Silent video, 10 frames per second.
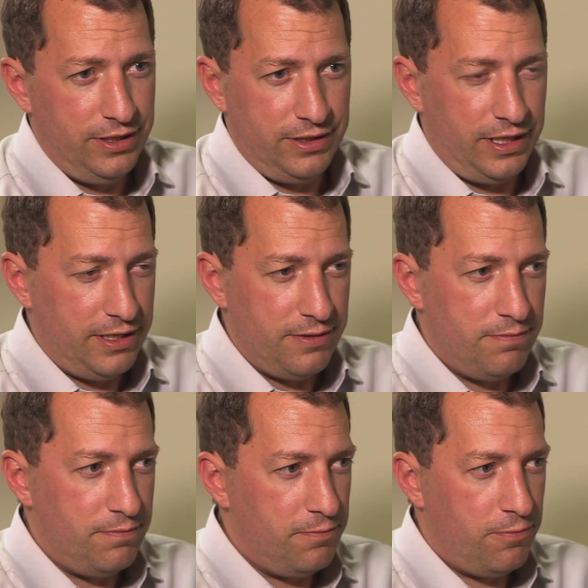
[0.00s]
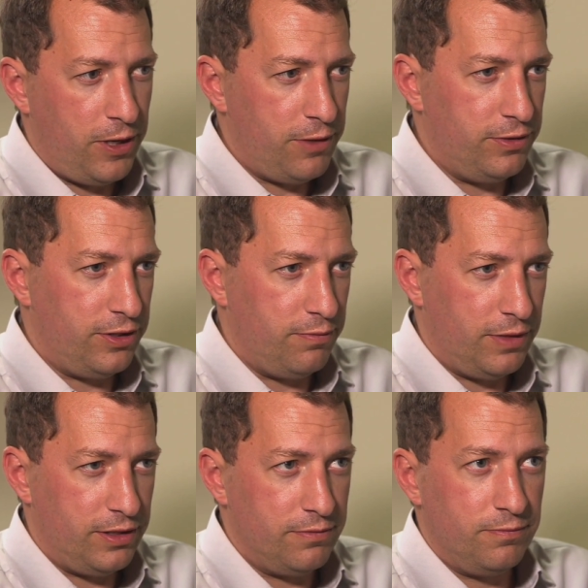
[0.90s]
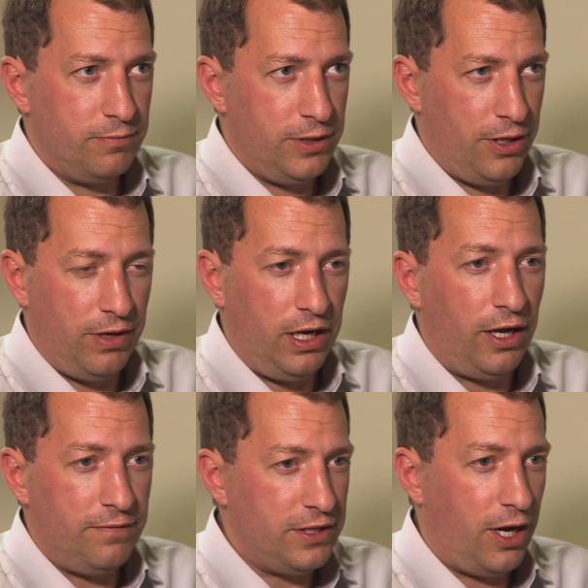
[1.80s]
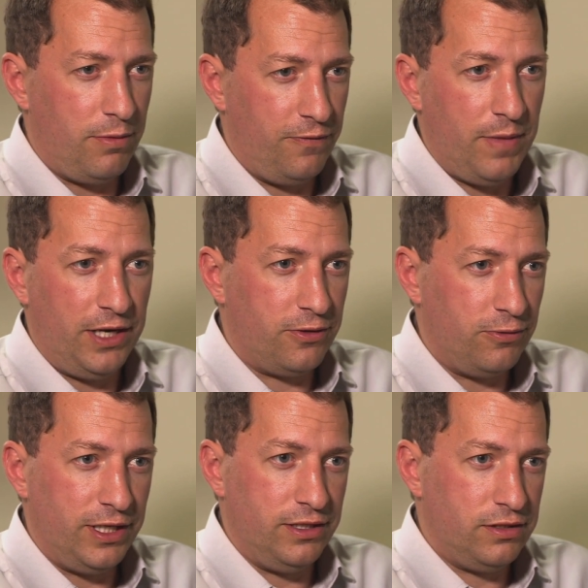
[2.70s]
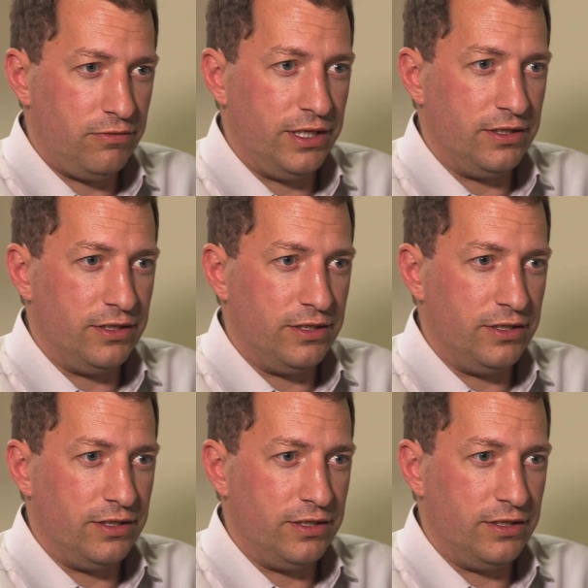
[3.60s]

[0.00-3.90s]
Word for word: they bring with them a lifetime of medical history